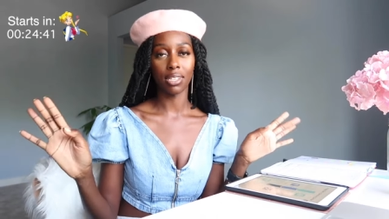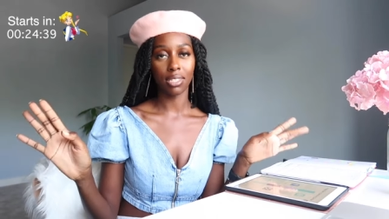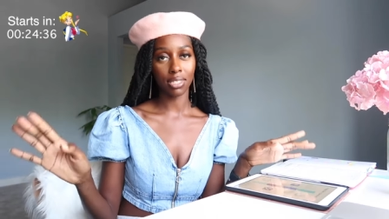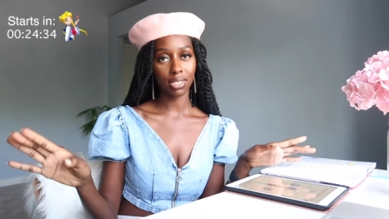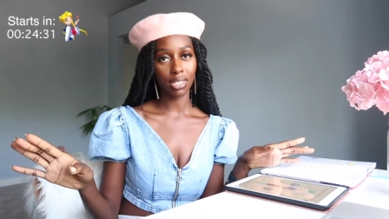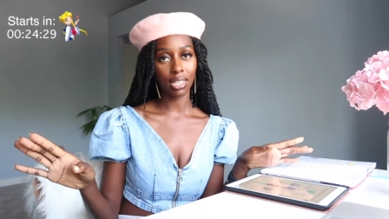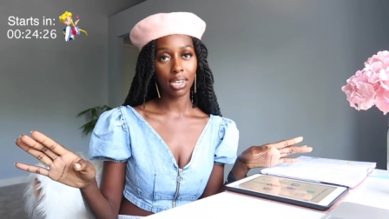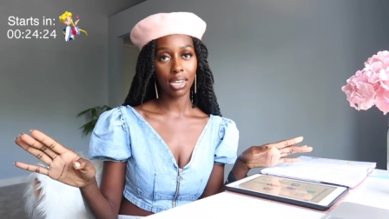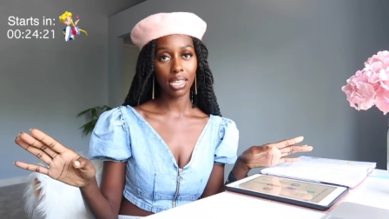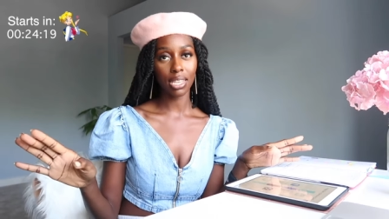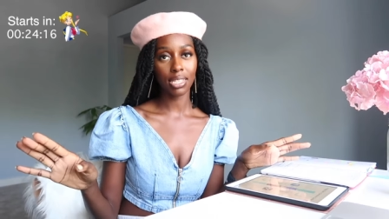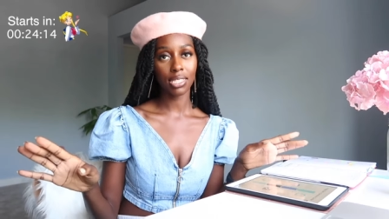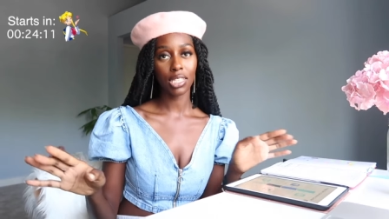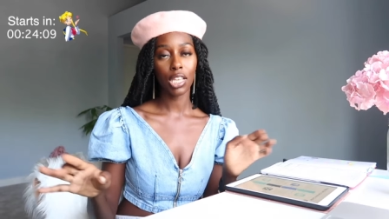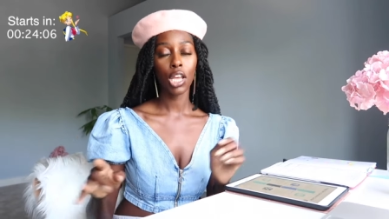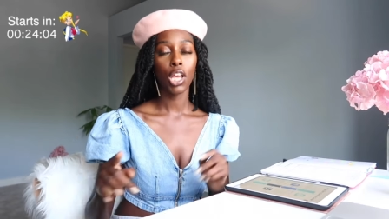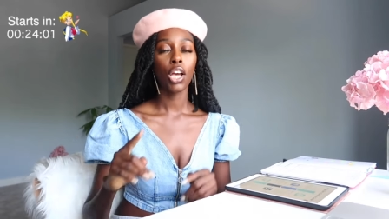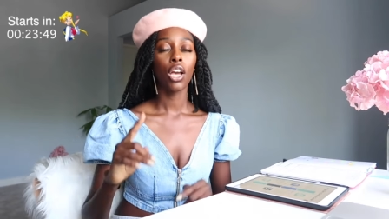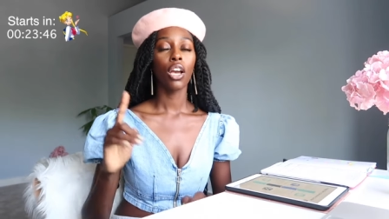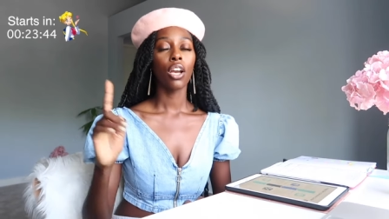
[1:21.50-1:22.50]
studies.
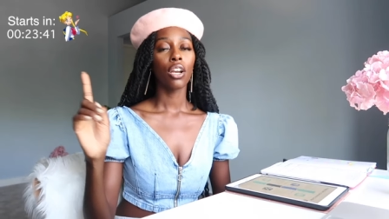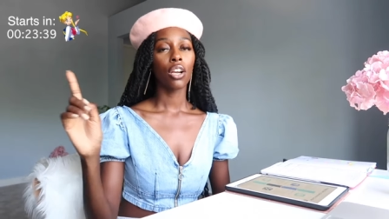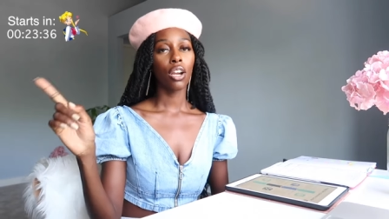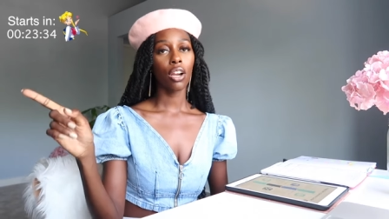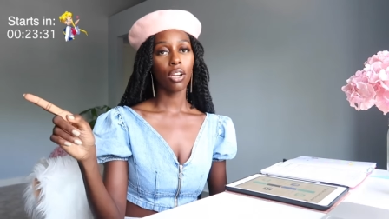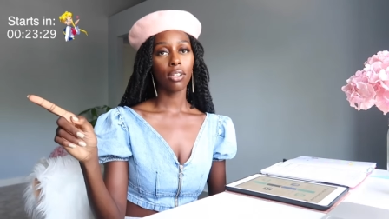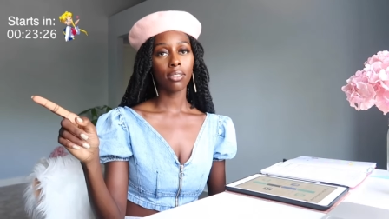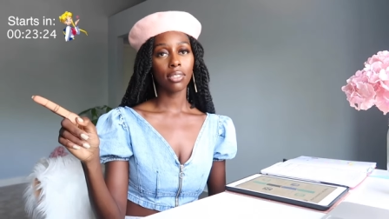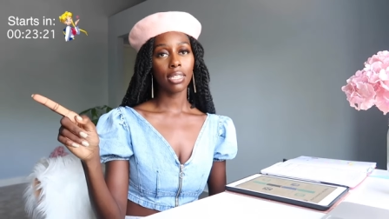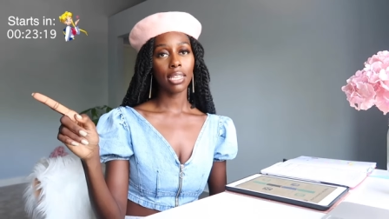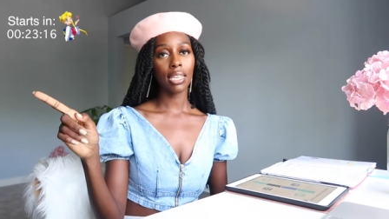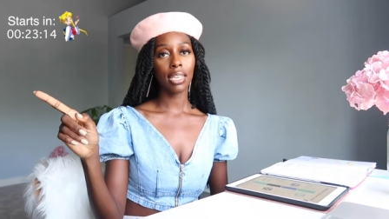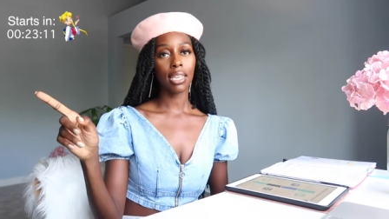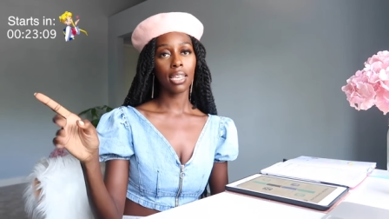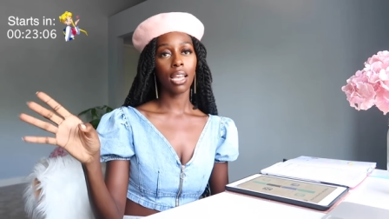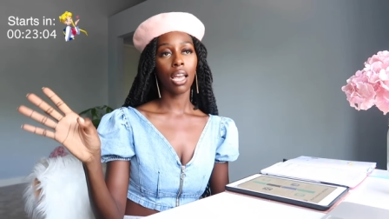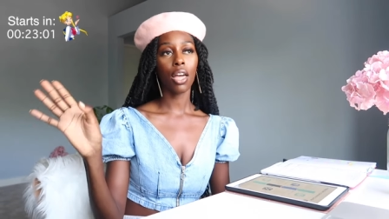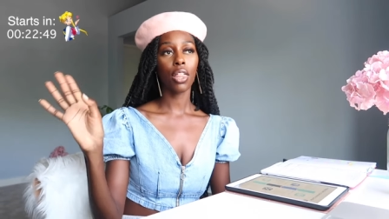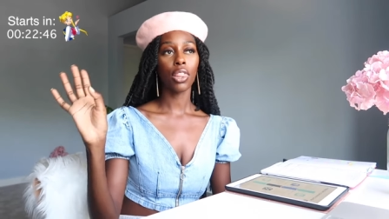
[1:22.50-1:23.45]
Currently